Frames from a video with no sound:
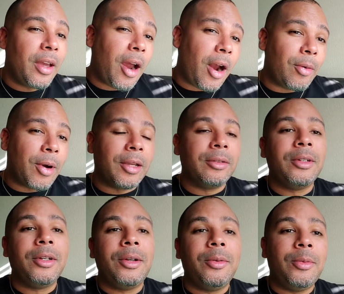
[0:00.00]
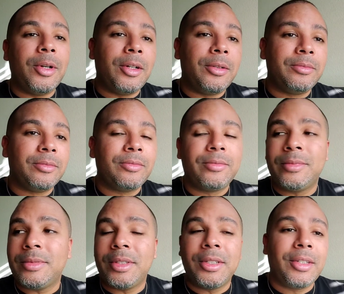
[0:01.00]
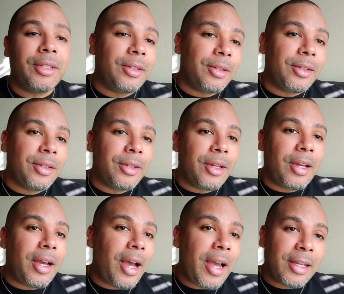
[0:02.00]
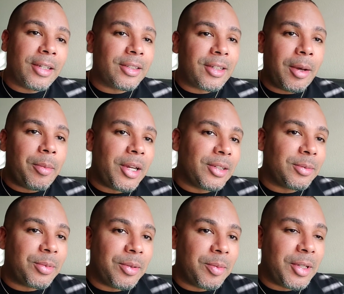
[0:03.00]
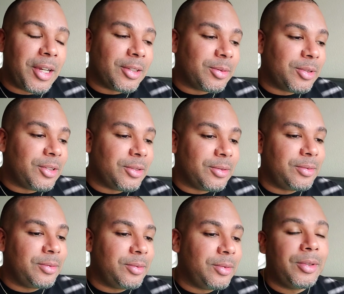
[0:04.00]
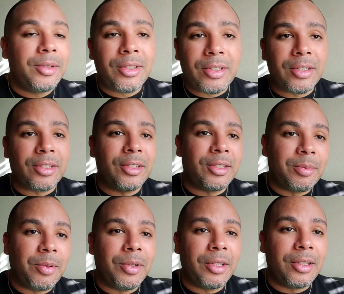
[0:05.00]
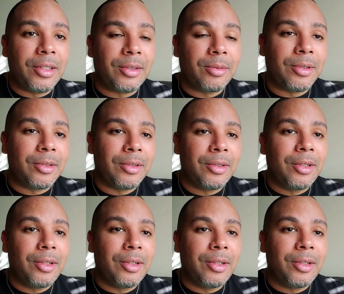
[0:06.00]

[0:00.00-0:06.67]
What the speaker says: Alright, well, I ain't gonna stop buying Supreme, to be honest with you. It's just disappointing, this one.